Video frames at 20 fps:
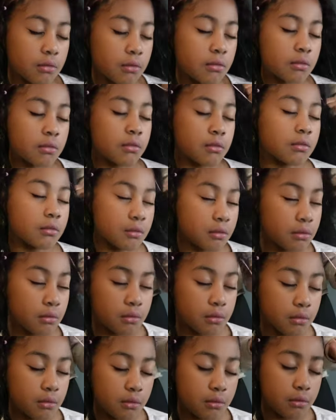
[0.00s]

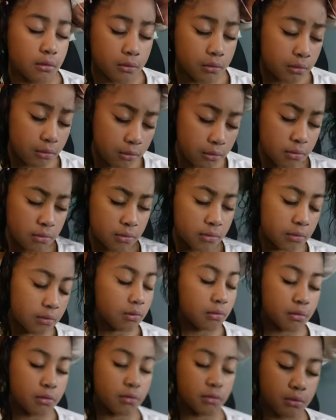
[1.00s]

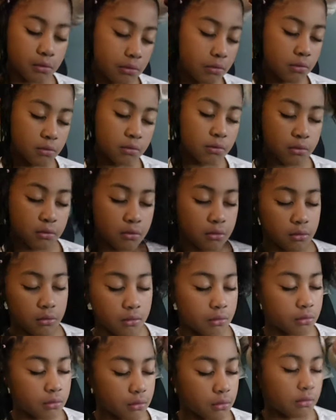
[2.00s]

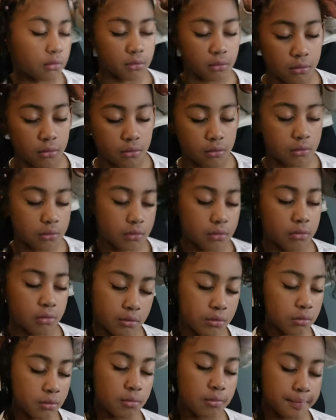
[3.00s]

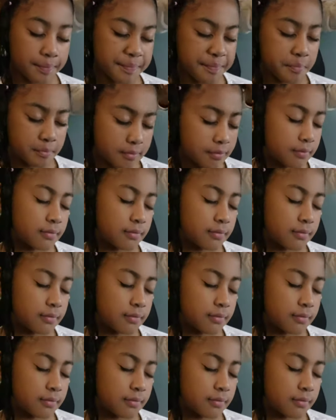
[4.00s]
(silence)